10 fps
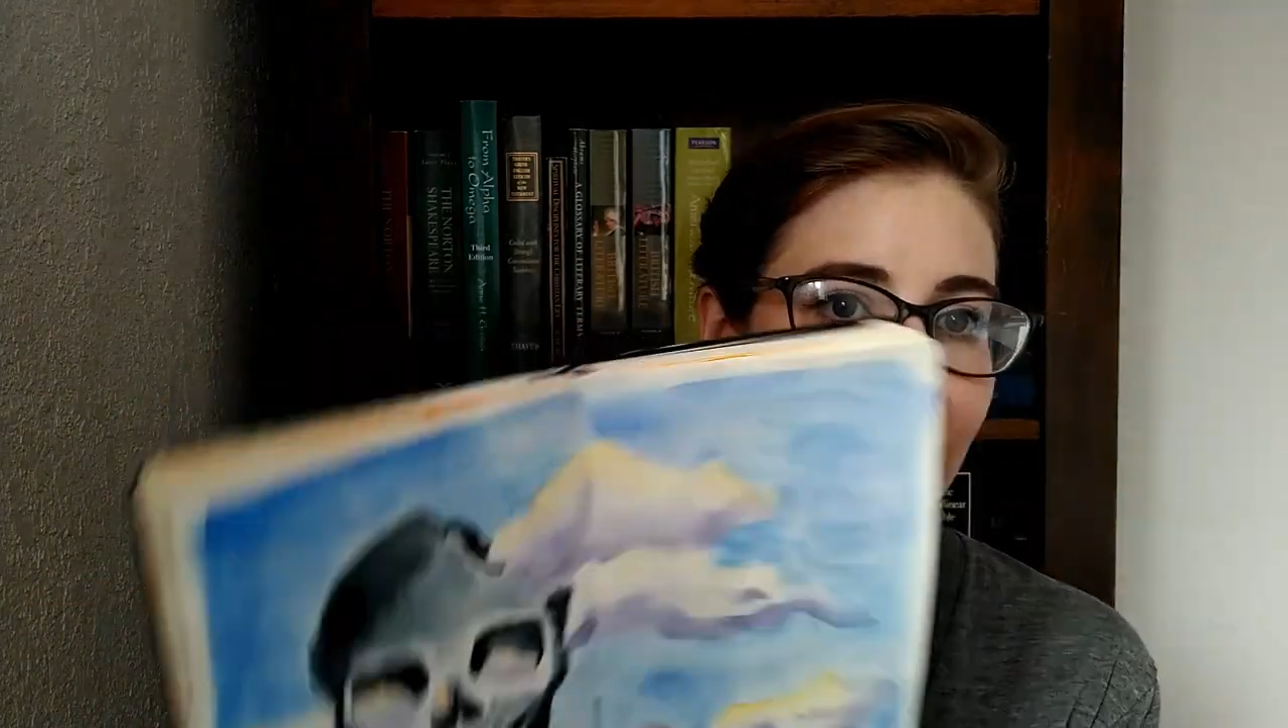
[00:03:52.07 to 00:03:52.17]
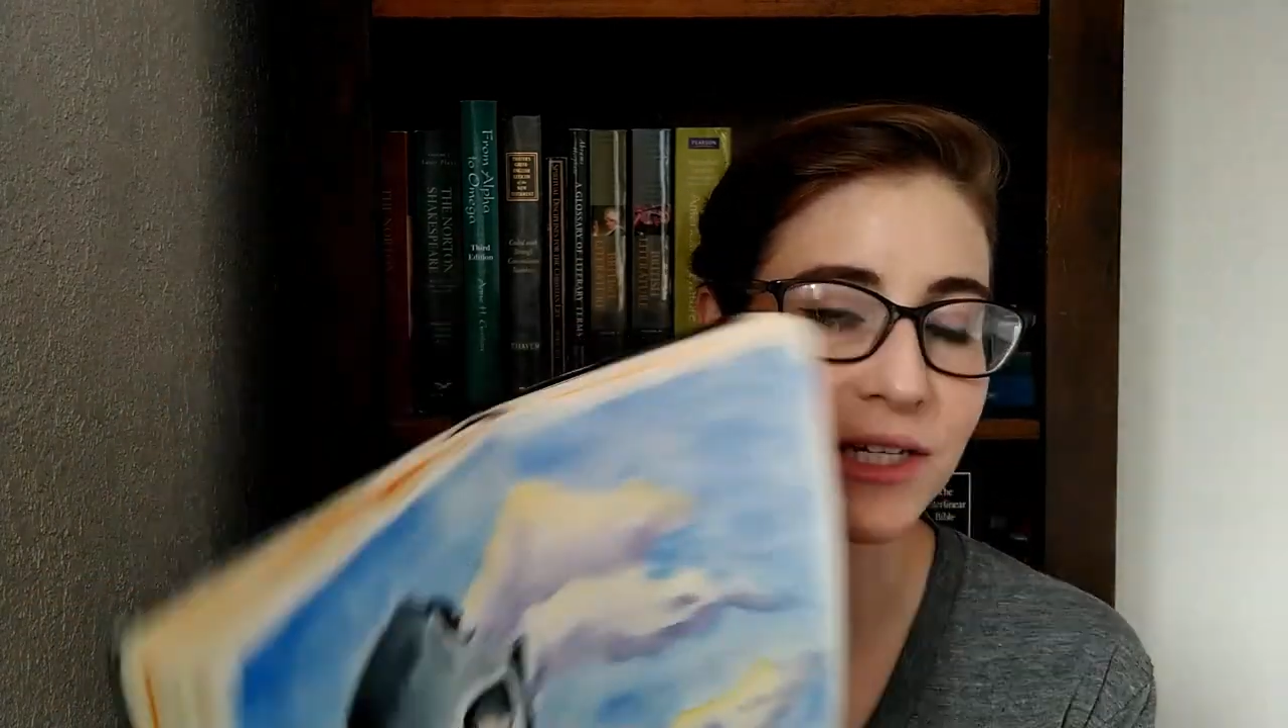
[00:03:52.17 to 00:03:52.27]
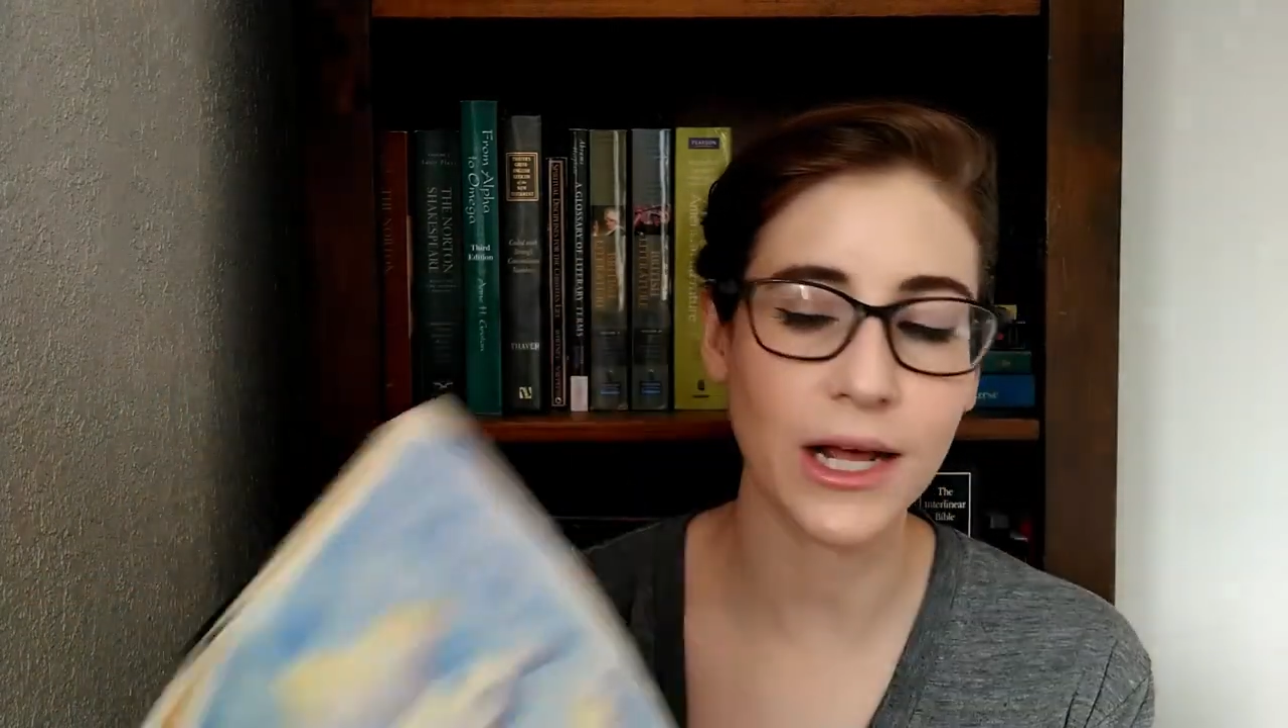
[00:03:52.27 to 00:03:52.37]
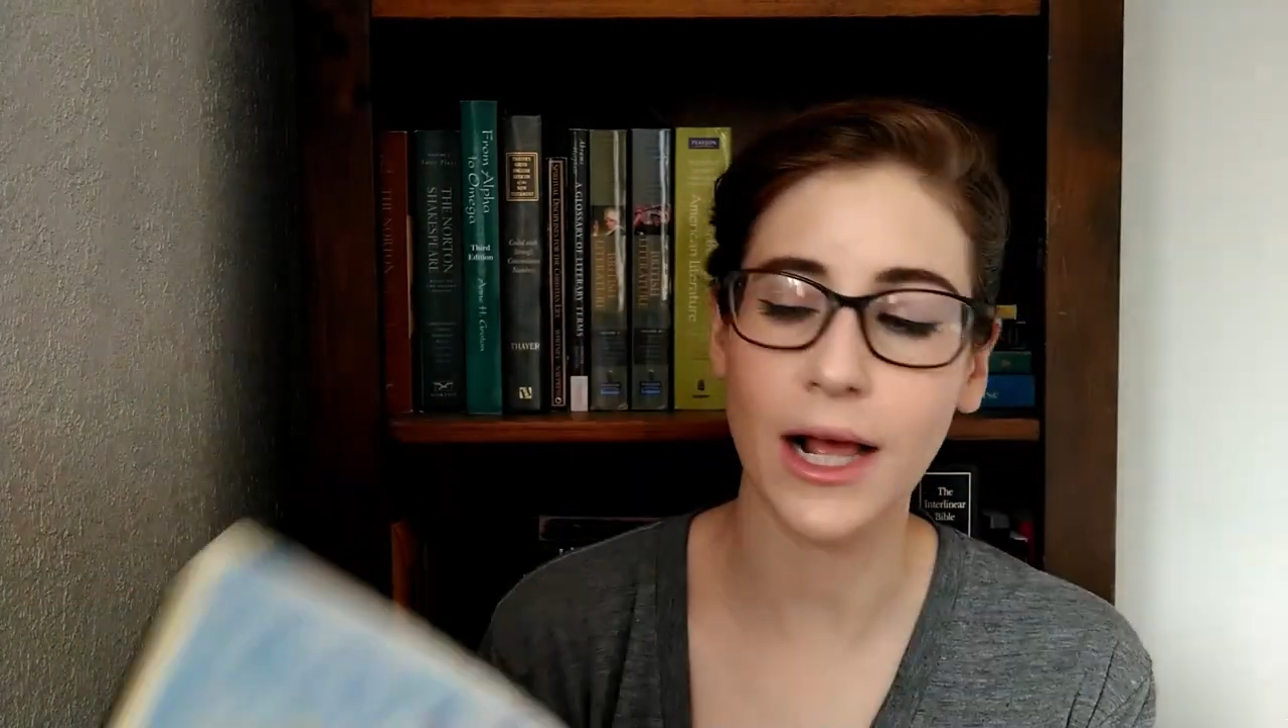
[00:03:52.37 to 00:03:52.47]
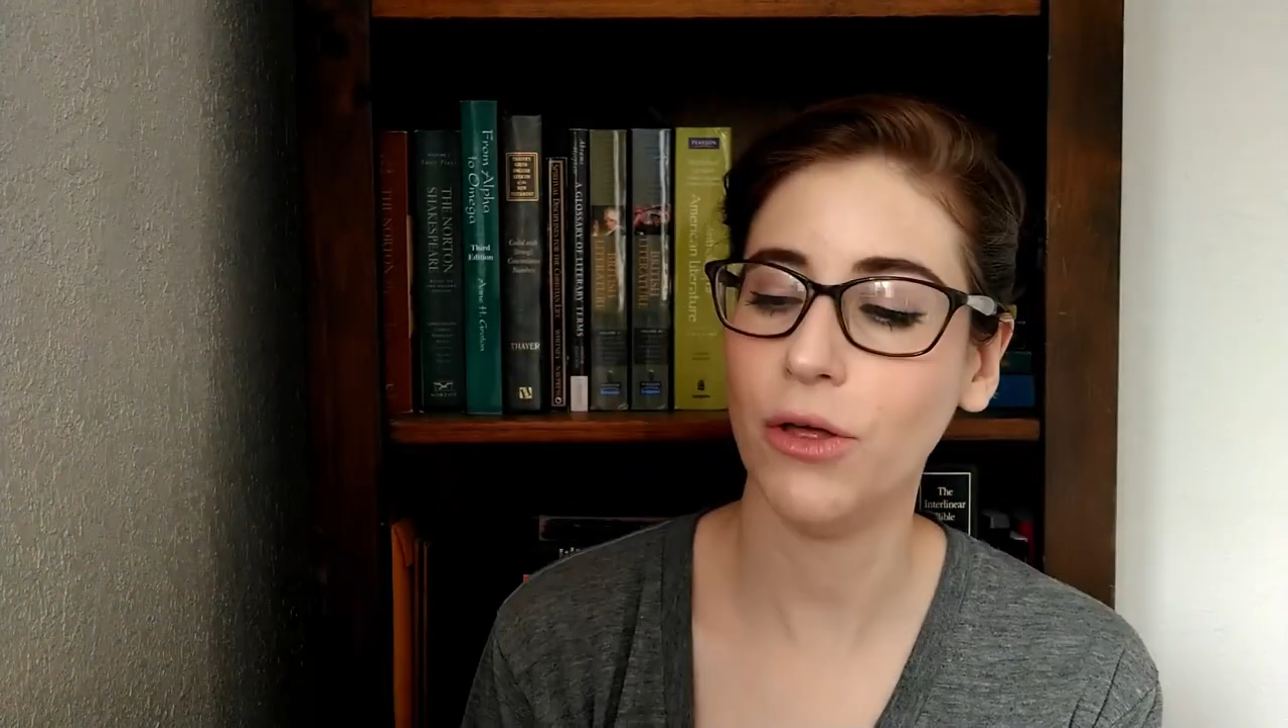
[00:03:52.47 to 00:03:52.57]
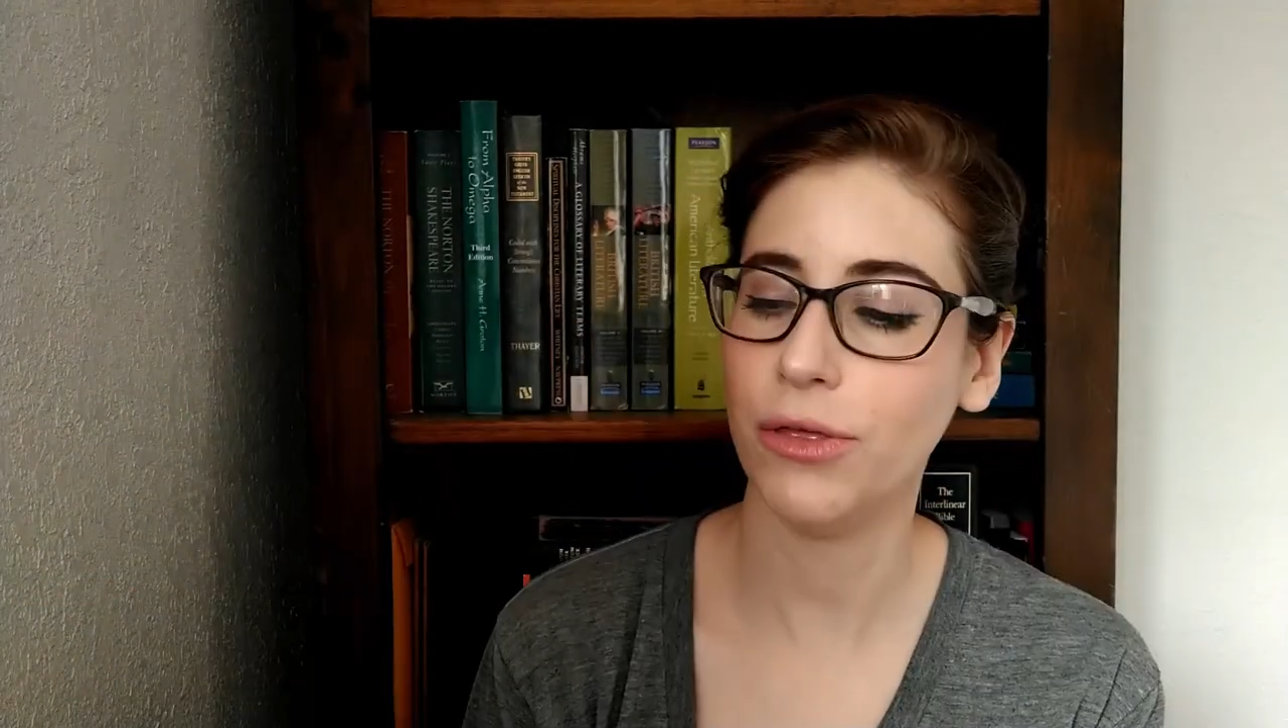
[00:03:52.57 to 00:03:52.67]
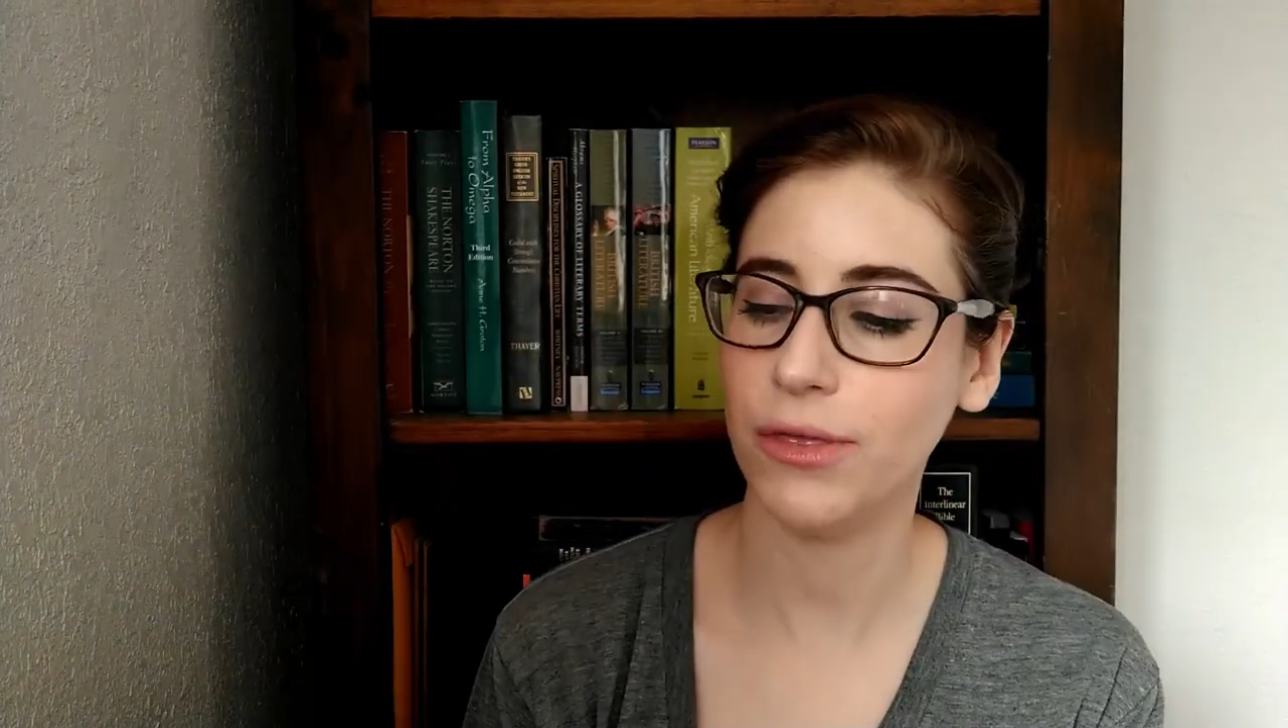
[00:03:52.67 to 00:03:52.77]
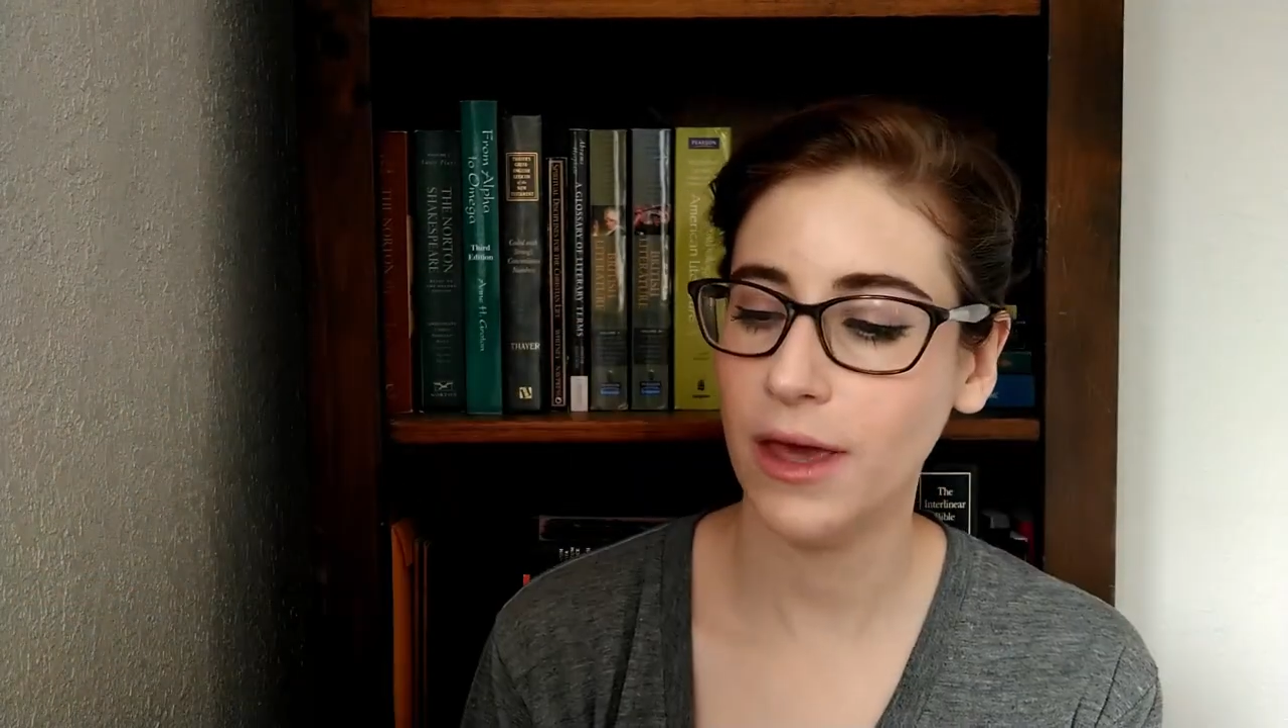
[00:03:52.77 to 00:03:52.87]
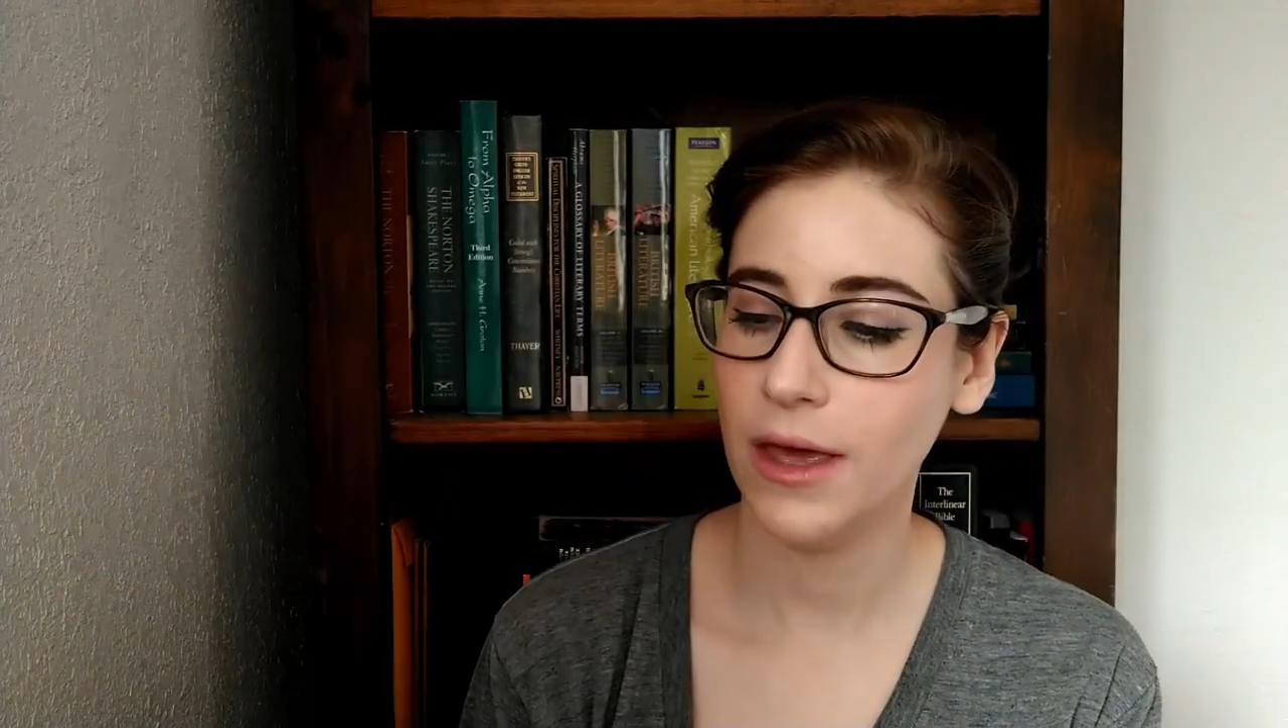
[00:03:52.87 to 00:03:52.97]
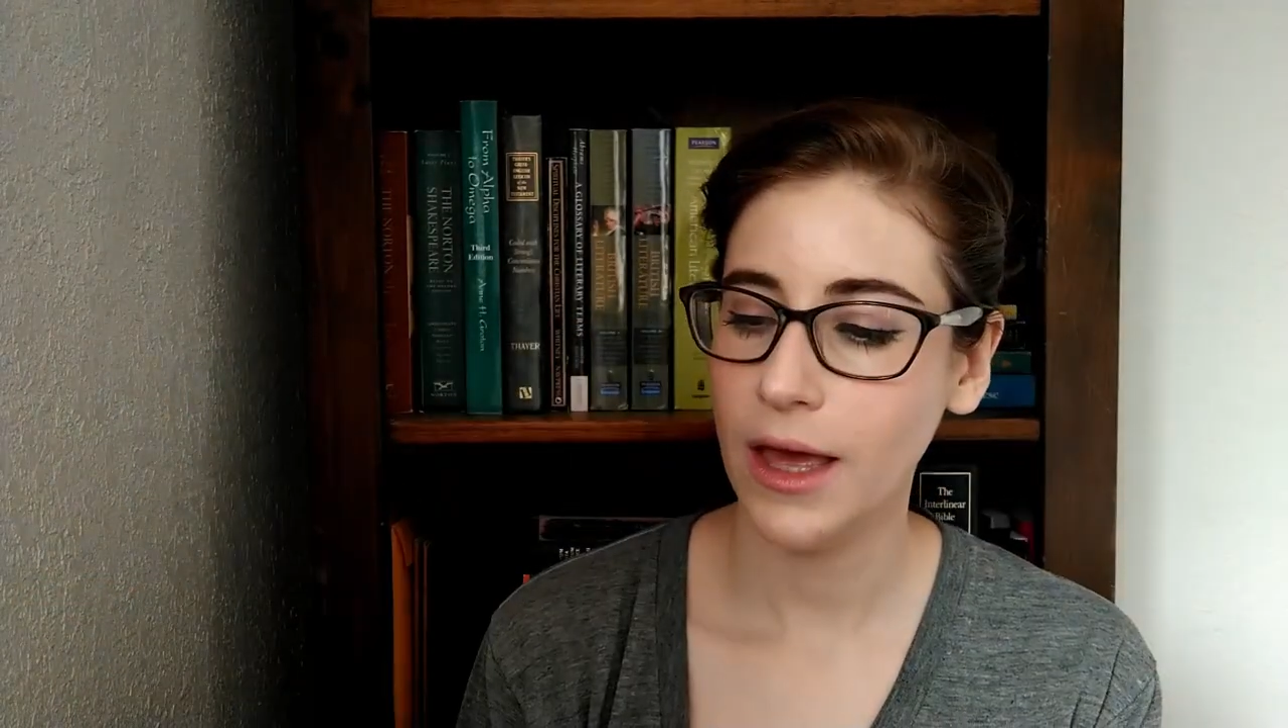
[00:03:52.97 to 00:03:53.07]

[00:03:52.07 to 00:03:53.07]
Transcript: mental health